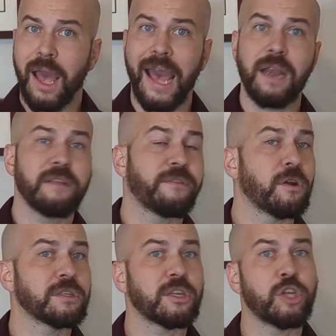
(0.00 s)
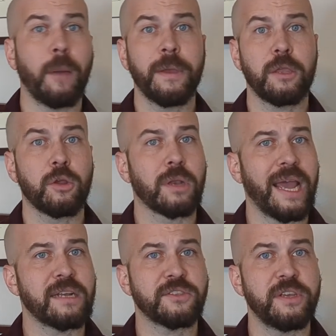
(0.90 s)
And if there is a topic you'd
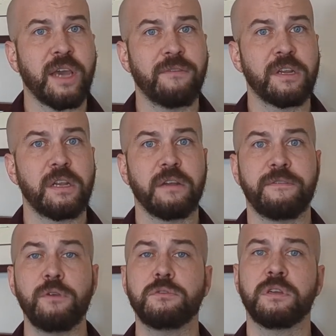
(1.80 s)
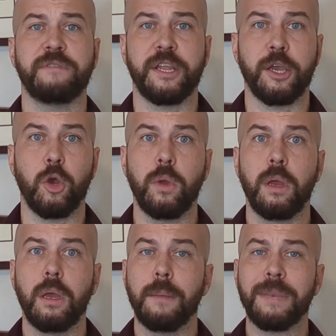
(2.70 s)
like to see covered in a future video,
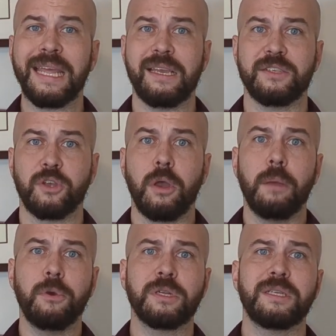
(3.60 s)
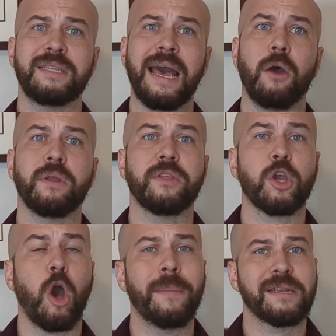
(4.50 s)
please put it down in the
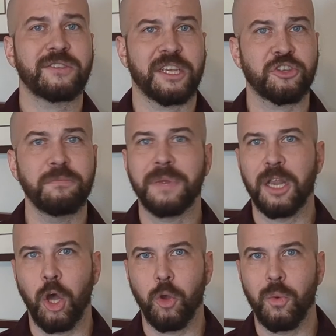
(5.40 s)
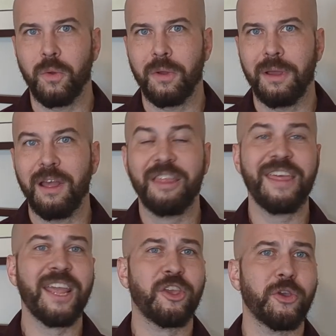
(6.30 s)
comment section below.
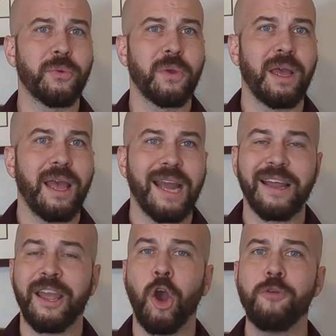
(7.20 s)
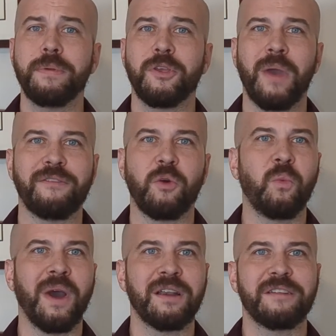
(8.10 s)
Thank you, and I hope you have a
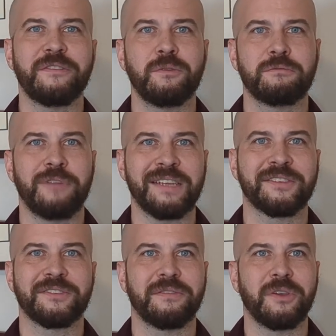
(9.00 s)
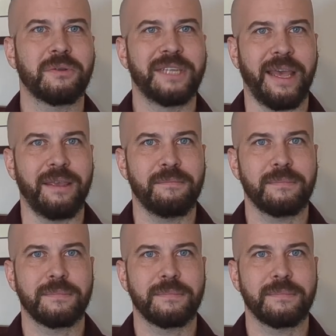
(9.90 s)
wonderful rest of your day.